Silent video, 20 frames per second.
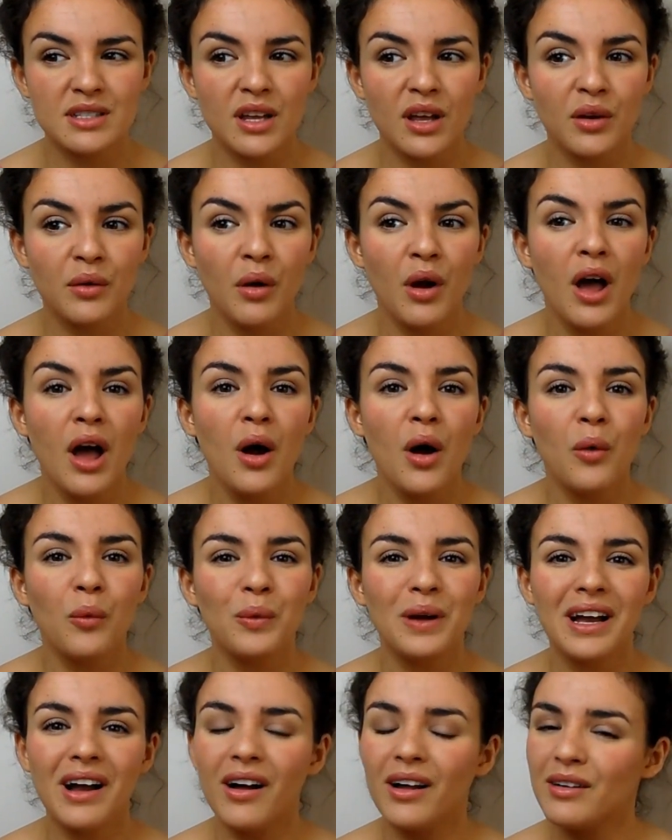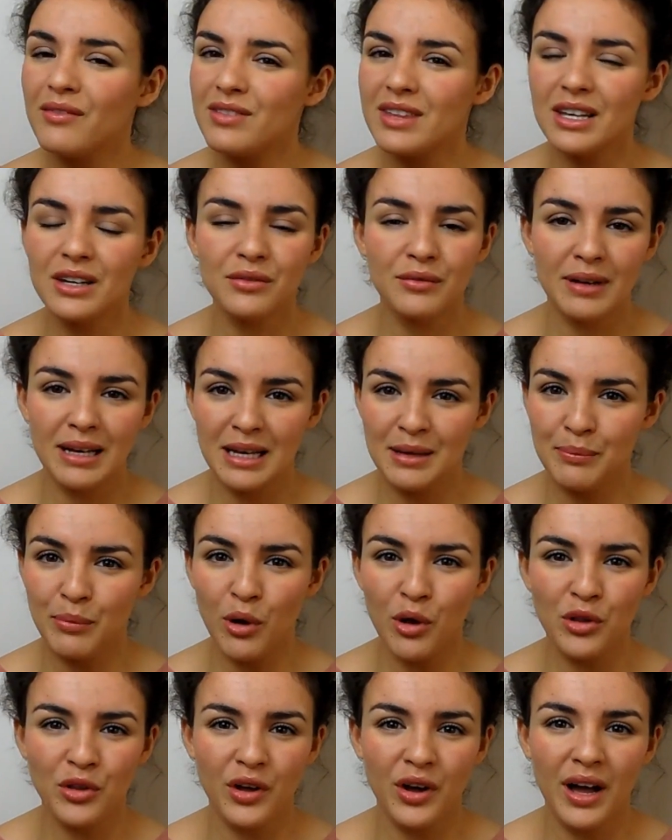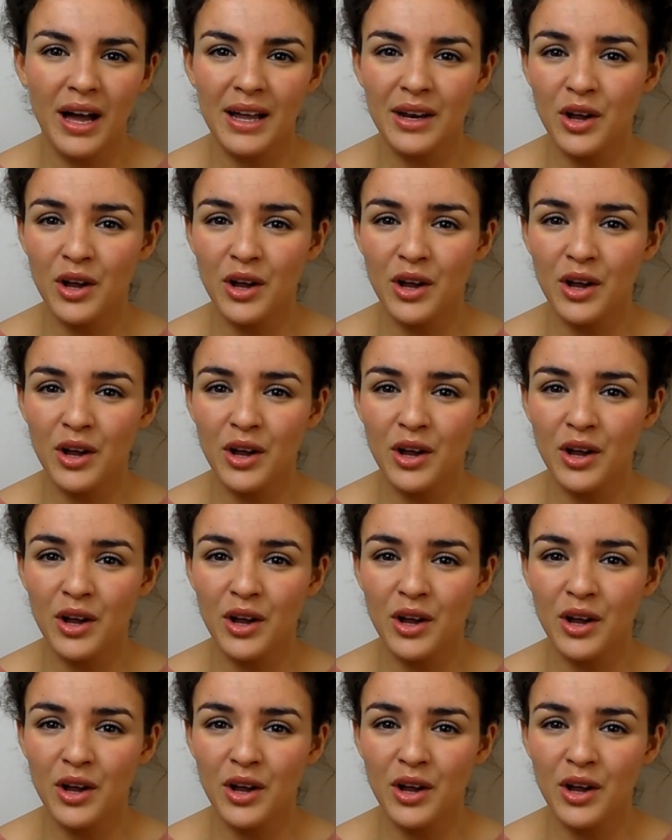So we kind of didn't really bother,